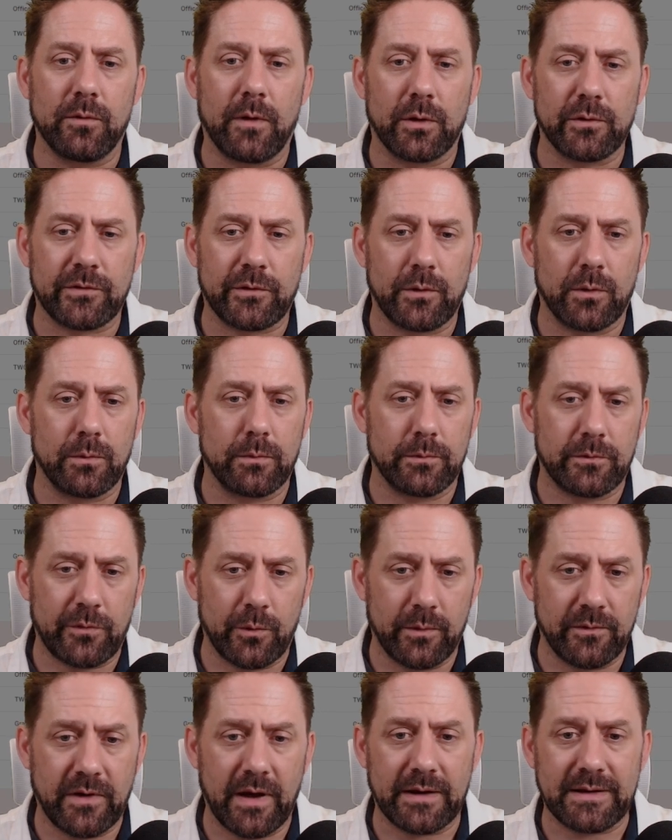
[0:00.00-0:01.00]
So
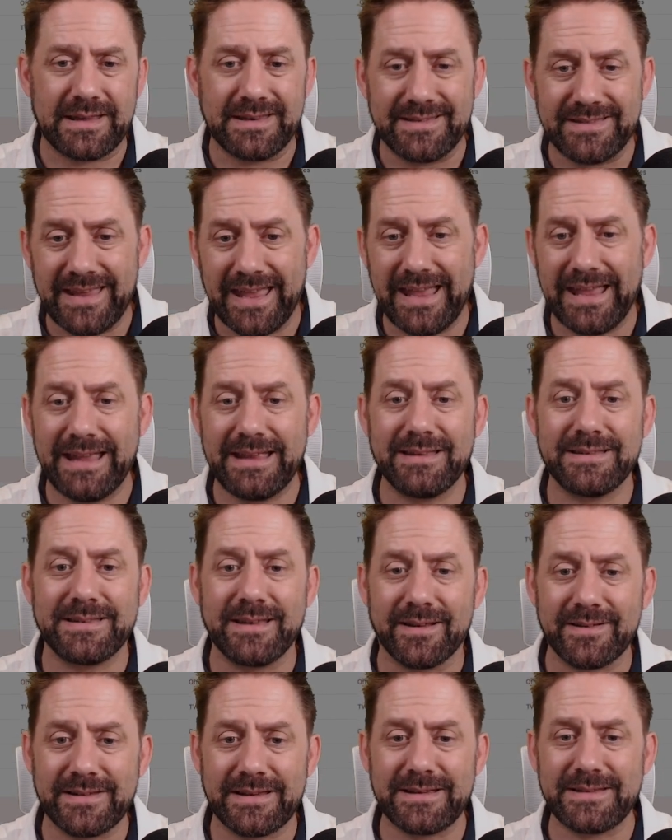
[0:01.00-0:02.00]
we've got contains,
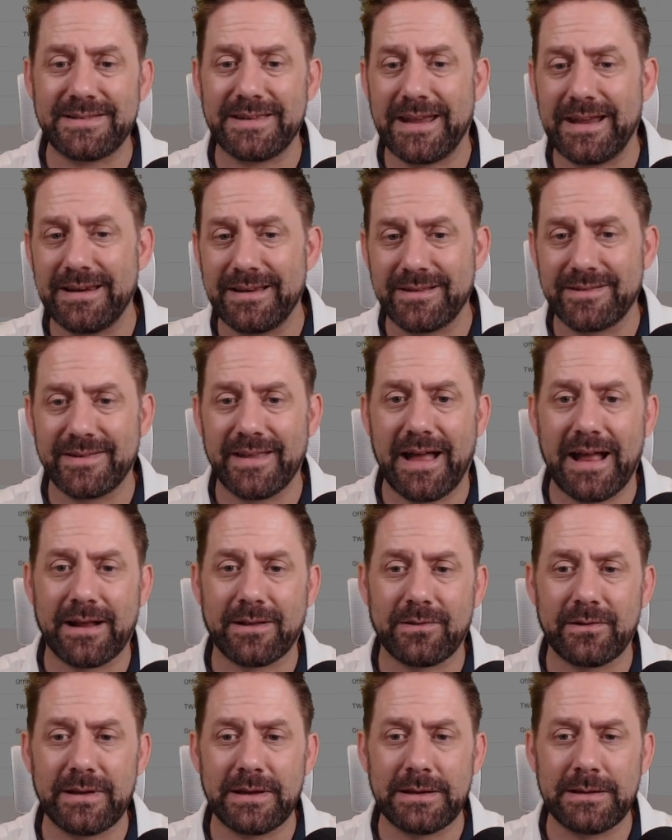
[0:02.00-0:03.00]
doesn't contain
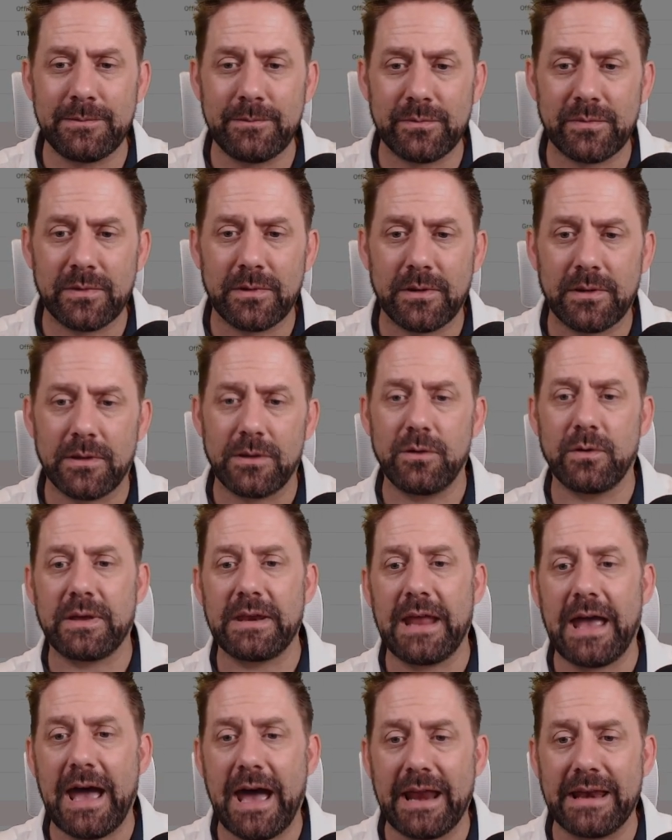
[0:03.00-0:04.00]
exactly. You
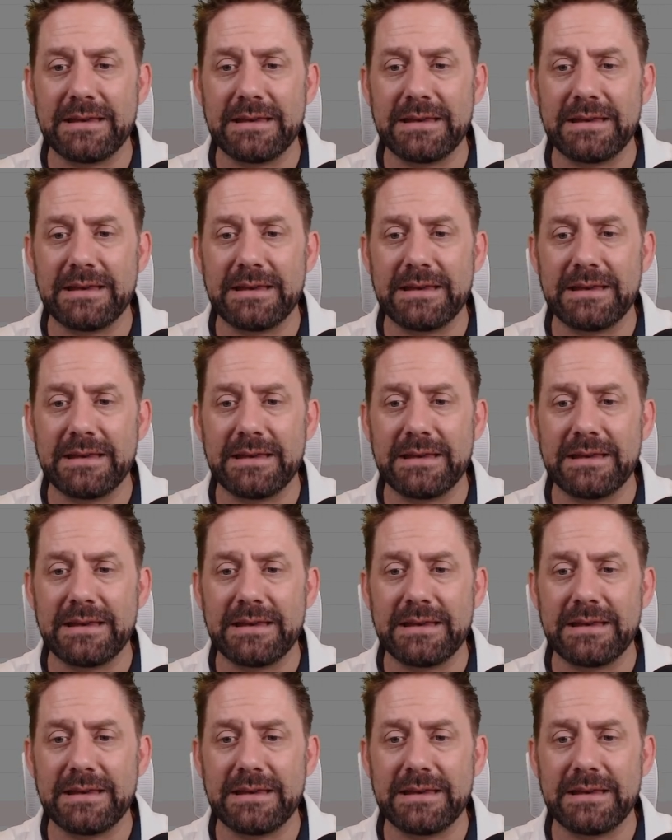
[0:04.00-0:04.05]
can add